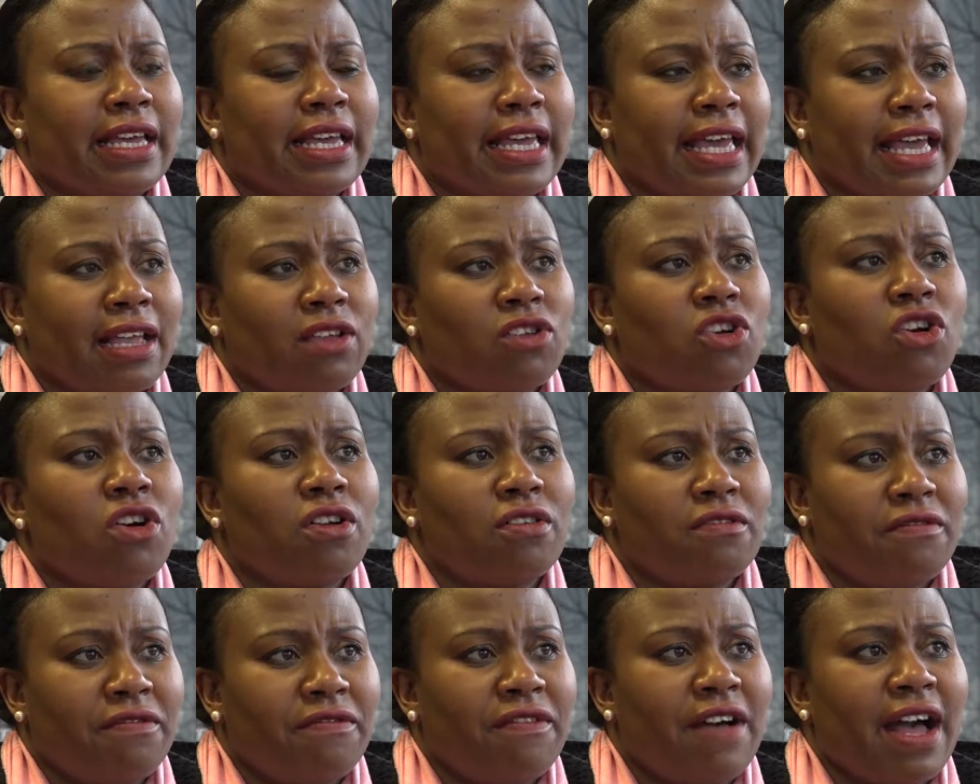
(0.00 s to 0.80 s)
get
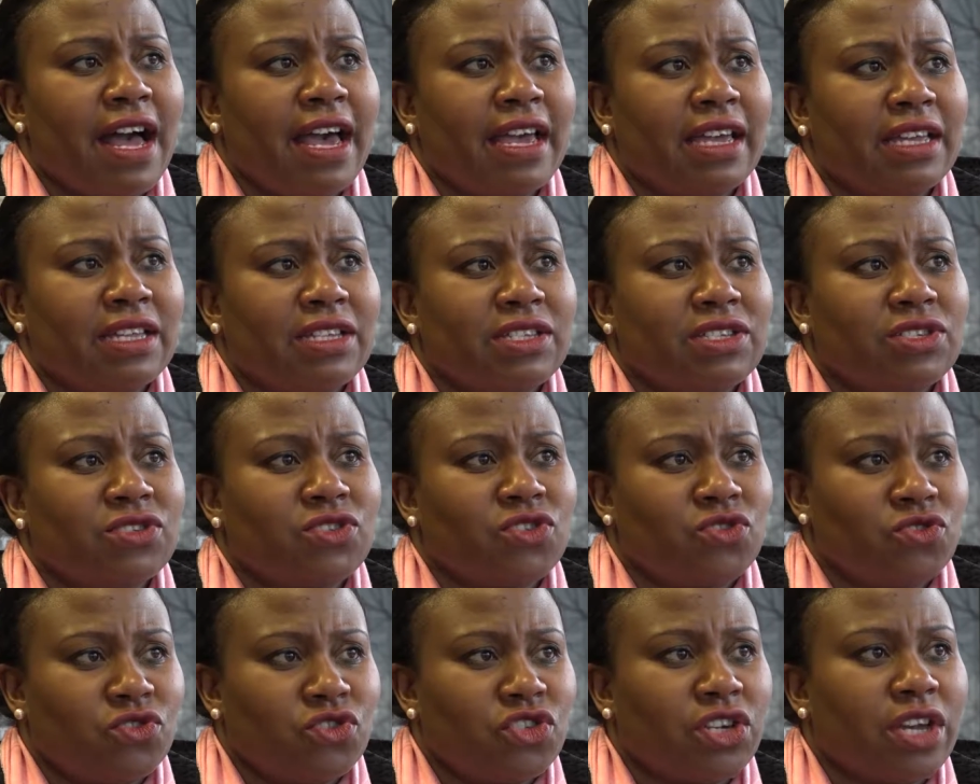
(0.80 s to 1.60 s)
confined
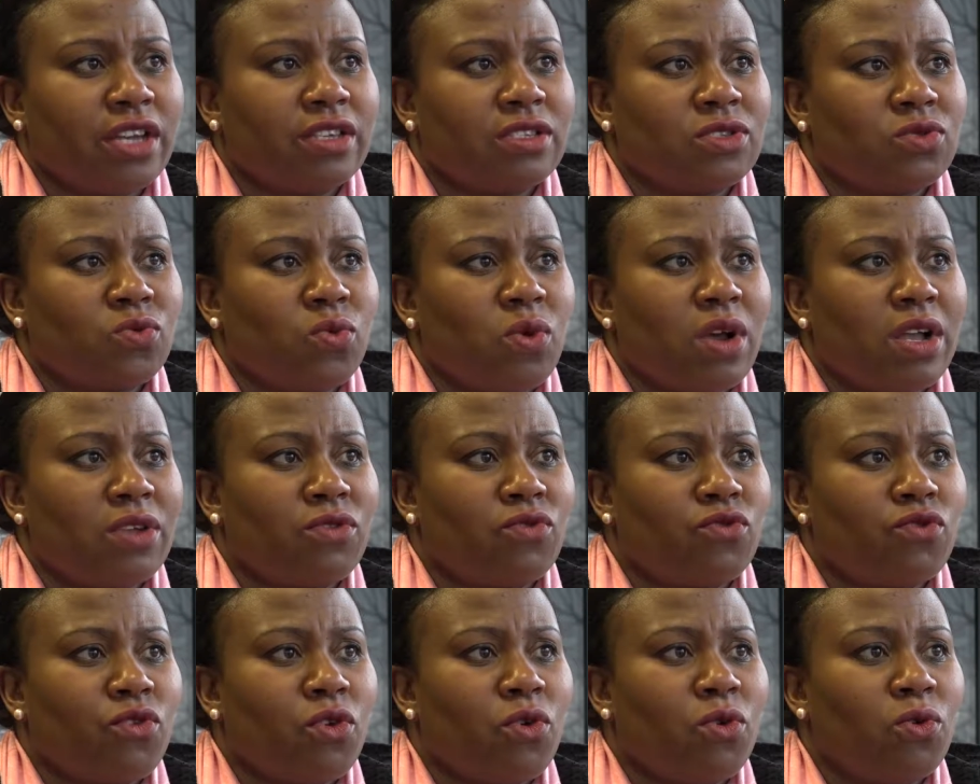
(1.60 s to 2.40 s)
to just
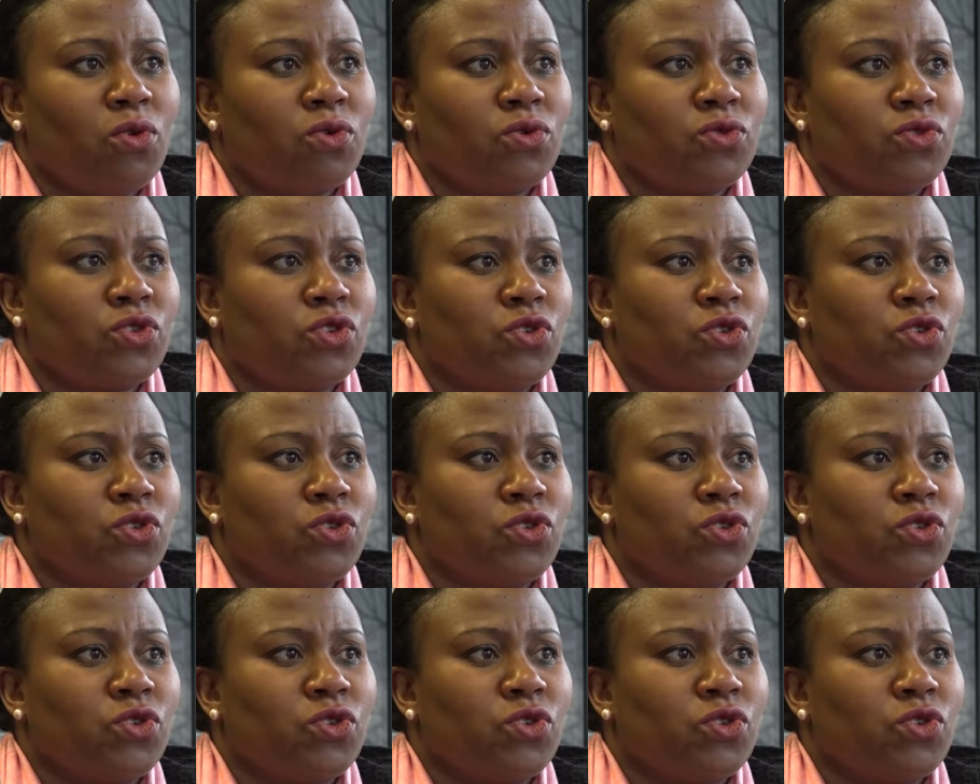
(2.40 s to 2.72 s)
one role.